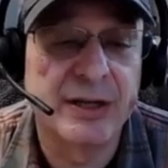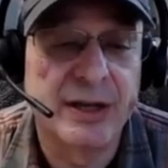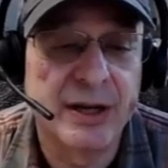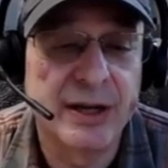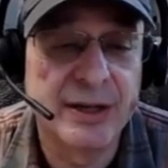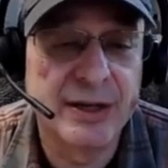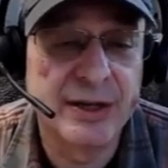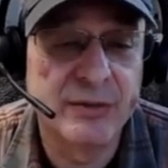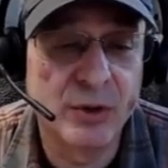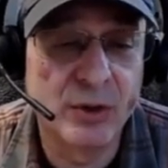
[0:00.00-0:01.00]
it and
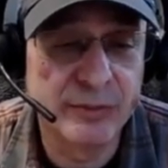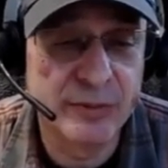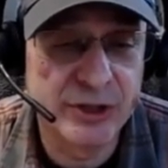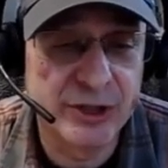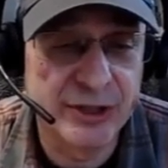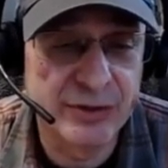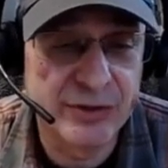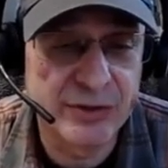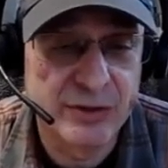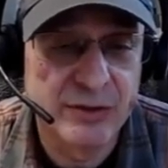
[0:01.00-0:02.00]
their rolling
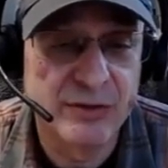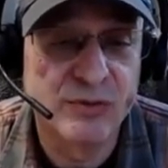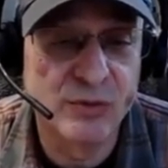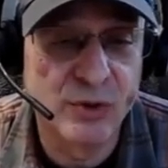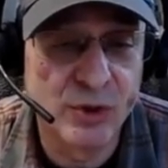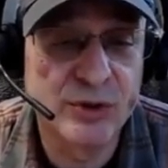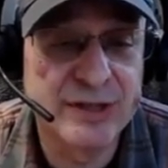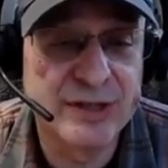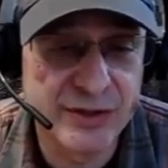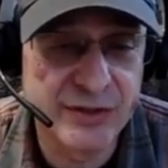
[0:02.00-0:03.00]
machines roll
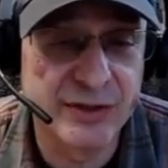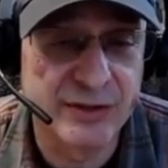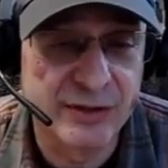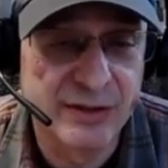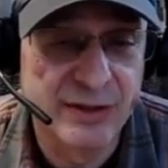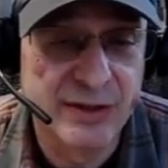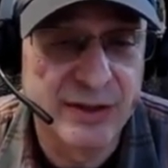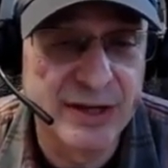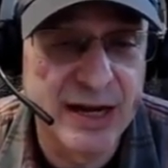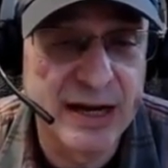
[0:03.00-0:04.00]
consistent.
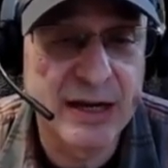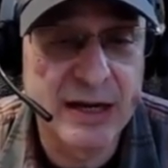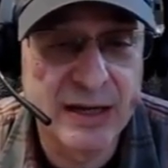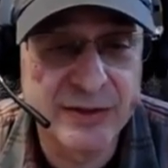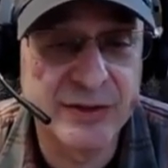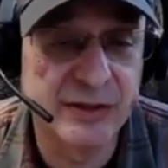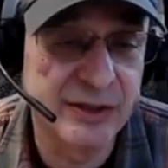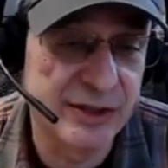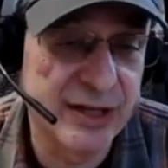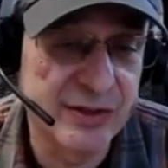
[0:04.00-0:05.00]
They're not
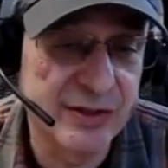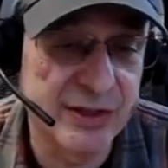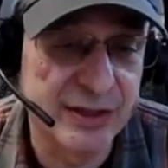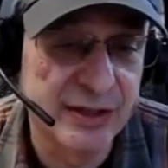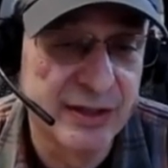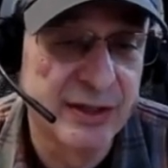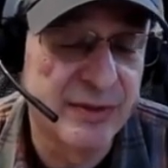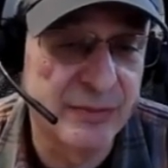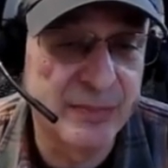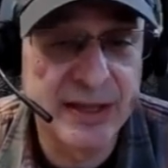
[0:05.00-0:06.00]
constantly chasing
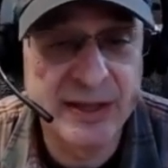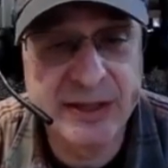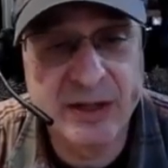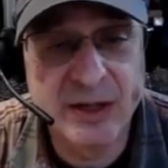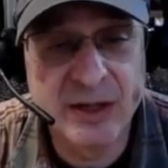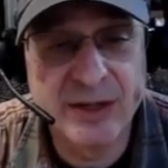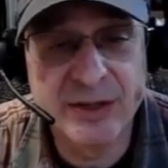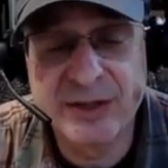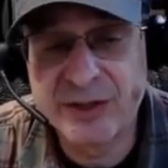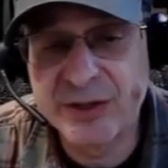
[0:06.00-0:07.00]
depending on
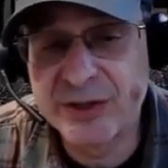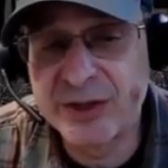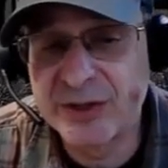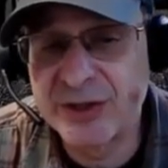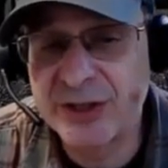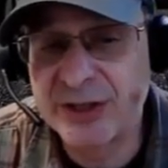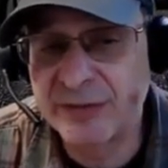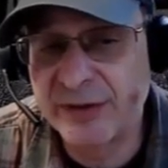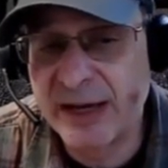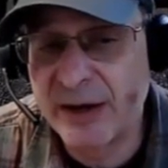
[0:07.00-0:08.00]
the consistency of
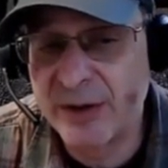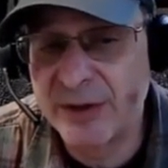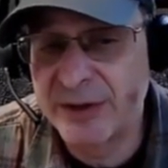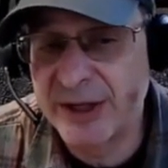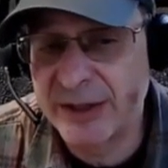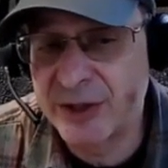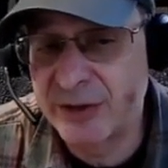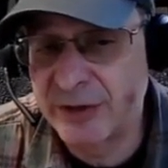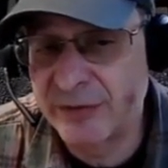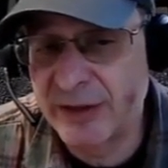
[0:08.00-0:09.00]
the flour, the
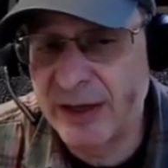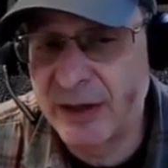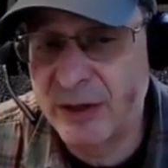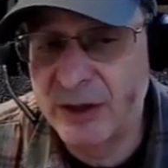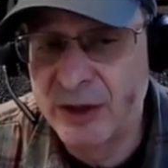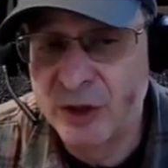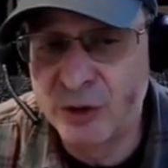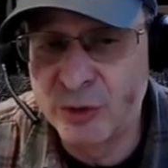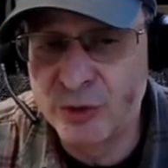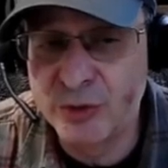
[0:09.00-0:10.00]
texture of the flour,
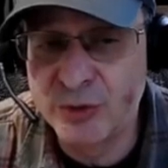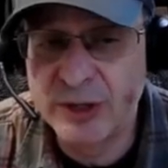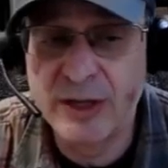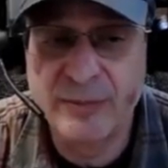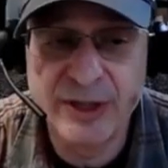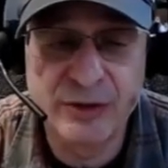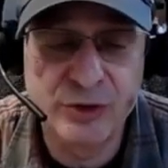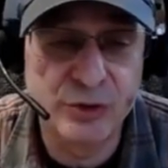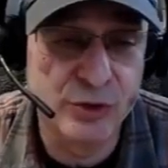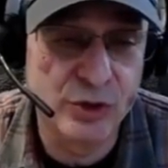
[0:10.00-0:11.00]
due to it coming
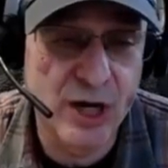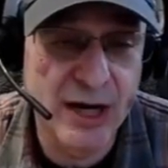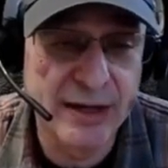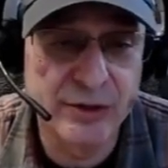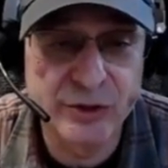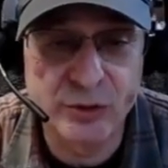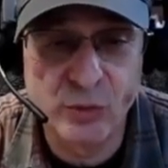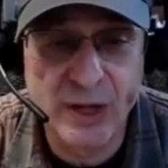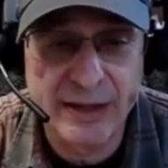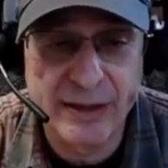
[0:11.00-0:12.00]
in too dry or too
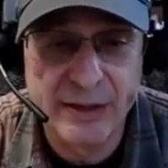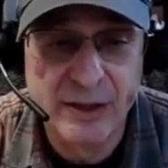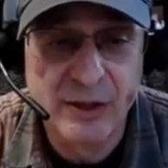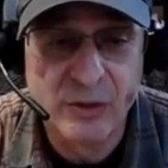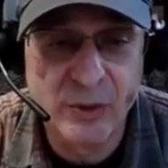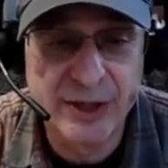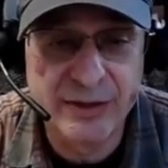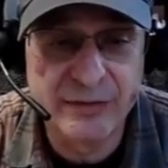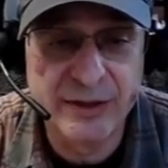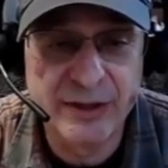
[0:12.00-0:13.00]
wet. We're
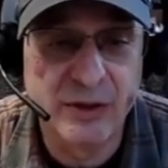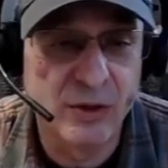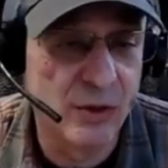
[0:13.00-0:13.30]
giving